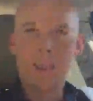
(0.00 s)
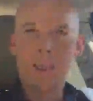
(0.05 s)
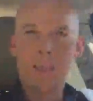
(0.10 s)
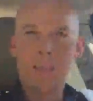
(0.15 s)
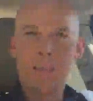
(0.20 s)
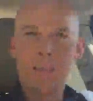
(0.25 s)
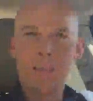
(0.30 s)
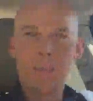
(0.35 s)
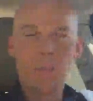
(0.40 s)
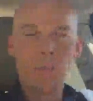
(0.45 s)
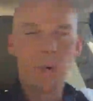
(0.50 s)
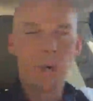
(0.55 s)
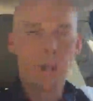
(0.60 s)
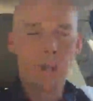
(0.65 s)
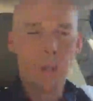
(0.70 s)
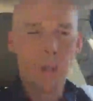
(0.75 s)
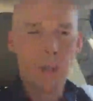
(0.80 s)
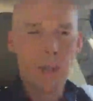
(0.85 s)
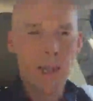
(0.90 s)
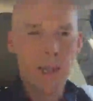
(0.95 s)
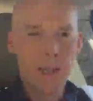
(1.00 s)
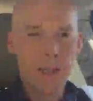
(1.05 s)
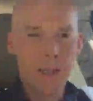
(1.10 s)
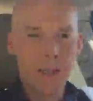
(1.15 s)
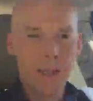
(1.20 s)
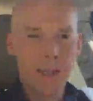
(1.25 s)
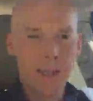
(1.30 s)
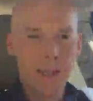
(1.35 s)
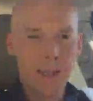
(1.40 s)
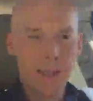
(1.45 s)
when it comes to what you
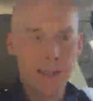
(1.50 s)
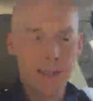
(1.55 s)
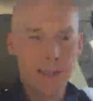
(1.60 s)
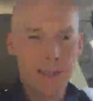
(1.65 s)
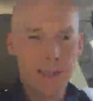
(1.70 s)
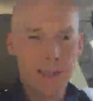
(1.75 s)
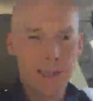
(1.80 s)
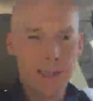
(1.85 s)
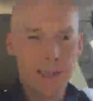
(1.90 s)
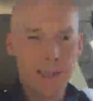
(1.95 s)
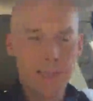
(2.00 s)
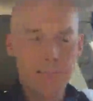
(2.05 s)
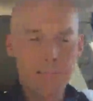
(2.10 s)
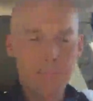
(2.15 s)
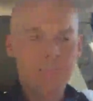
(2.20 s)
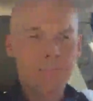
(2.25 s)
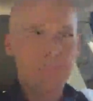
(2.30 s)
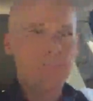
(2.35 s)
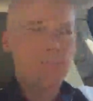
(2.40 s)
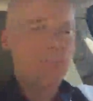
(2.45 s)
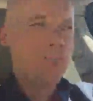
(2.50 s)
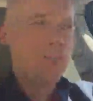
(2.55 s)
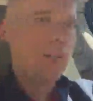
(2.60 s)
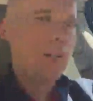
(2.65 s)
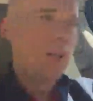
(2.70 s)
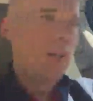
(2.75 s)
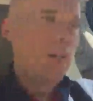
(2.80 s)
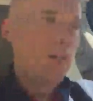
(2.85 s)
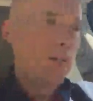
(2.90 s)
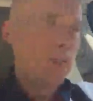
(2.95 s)
can and can't say?
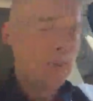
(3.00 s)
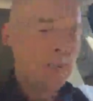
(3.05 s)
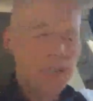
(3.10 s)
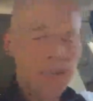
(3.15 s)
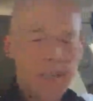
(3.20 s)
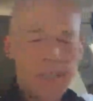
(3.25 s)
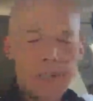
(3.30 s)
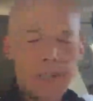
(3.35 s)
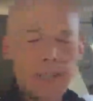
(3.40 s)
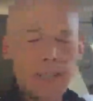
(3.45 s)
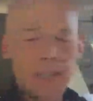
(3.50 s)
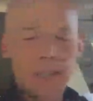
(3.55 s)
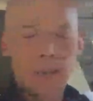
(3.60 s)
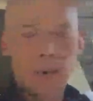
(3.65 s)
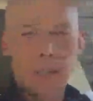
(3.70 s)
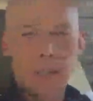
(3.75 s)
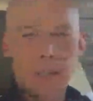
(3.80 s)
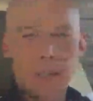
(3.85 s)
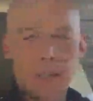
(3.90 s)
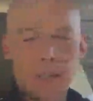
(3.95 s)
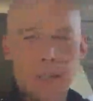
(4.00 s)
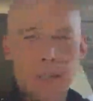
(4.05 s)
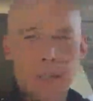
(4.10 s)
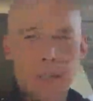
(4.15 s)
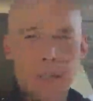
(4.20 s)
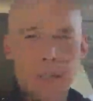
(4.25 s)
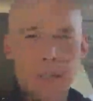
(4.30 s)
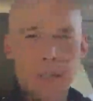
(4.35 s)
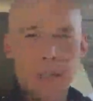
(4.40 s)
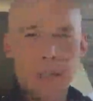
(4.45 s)
Politically correct
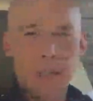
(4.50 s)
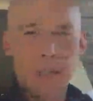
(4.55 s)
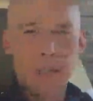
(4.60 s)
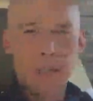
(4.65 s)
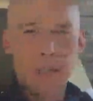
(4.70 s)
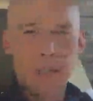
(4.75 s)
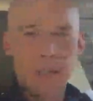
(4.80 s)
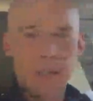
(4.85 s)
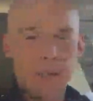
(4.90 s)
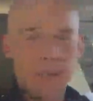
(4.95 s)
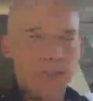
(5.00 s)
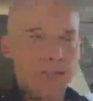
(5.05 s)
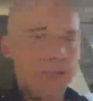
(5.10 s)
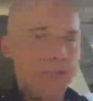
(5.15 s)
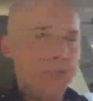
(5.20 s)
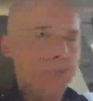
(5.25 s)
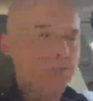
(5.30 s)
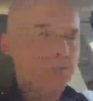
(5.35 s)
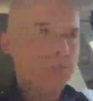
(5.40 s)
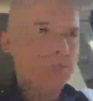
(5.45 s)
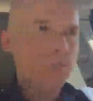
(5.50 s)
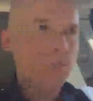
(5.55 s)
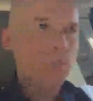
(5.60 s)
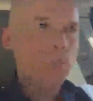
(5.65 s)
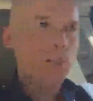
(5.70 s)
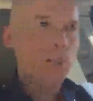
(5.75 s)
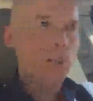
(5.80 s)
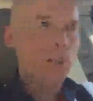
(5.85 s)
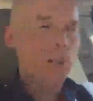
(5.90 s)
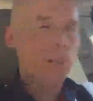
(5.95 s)
speech is
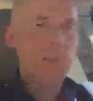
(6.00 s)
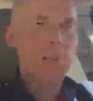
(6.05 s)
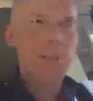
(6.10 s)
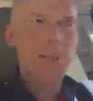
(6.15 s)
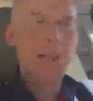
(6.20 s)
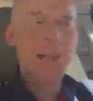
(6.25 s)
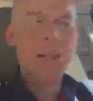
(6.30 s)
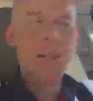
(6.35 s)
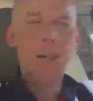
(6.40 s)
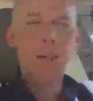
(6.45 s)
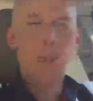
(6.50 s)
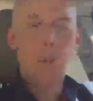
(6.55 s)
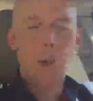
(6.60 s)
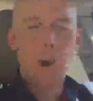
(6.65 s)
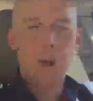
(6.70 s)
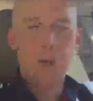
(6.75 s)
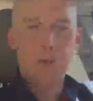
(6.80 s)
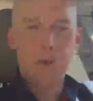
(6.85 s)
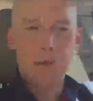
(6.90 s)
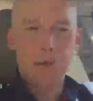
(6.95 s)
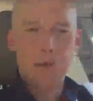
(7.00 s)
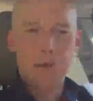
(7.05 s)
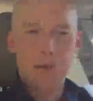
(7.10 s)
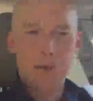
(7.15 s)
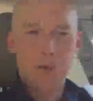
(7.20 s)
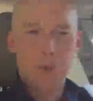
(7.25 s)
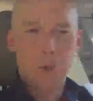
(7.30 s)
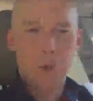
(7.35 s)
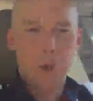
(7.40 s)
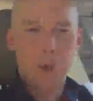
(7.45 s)
the main weapon
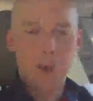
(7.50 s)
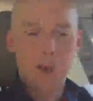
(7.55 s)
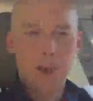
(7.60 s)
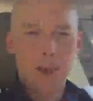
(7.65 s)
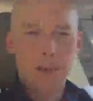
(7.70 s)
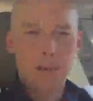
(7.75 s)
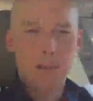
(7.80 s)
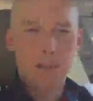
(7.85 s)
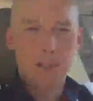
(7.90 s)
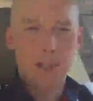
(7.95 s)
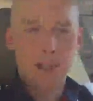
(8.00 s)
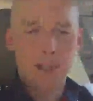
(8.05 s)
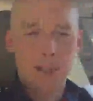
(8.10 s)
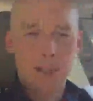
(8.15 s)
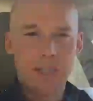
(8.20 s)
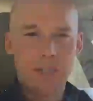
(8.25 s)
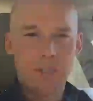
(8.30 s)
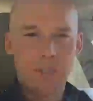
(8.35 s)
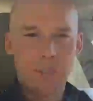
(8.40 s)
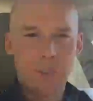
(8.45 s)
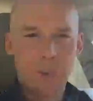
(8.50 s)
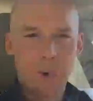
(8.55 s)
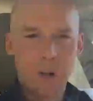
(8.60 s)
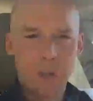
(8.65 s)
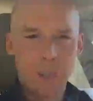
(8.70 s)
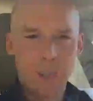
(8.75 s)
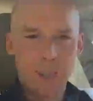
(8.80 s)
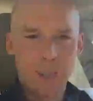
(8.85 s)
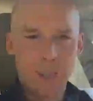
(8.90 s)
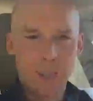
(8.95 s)
for leftists and for
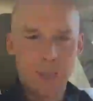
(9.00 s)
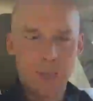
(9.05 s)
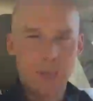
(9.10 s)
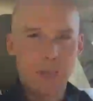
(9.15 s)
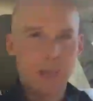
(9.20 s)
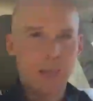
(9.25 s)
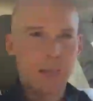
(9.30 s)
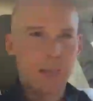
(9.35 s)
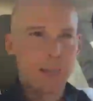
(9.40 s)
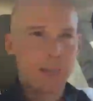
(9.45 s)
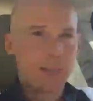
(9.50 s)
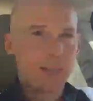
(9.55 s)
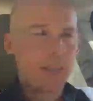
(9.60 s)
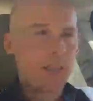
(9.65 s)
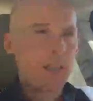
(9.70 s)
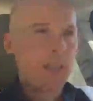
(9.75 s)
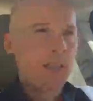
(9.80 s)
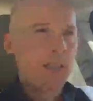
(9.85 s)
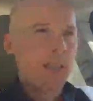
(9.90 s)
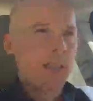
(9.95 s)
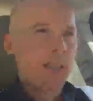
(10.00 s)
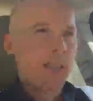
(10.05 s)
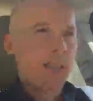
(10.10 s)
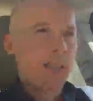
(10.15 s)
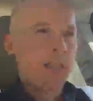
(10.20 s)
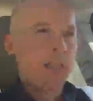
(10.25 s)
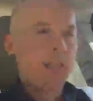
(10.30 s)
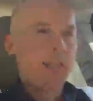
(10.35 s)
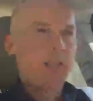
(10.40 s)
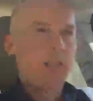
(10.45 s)
Marxists, because
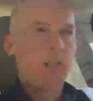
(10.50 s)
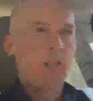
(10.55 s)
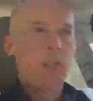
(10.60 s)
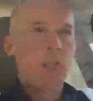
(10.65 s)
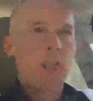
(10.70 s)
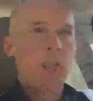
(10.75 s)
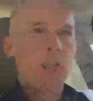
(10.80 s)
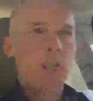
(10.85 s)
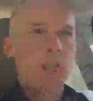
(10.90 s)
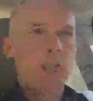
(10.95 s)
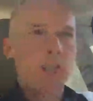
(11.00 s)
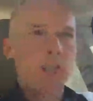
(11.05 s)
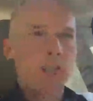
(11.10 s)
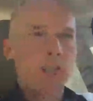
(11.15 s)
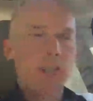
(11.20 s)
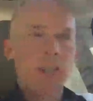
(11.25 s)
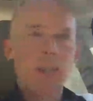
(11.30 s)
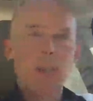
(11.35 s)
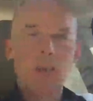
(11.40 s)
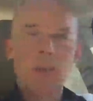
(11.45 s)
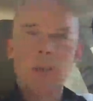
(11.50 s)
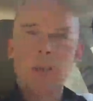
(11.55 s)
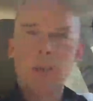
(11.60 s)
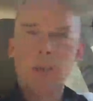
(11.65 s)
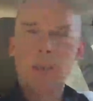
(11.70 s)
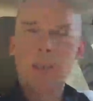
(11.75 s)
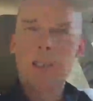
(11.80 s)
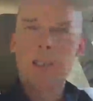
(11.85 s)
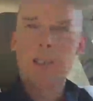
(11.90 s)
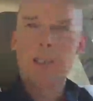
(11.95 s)
it's their shield. You can
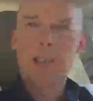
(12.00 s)
only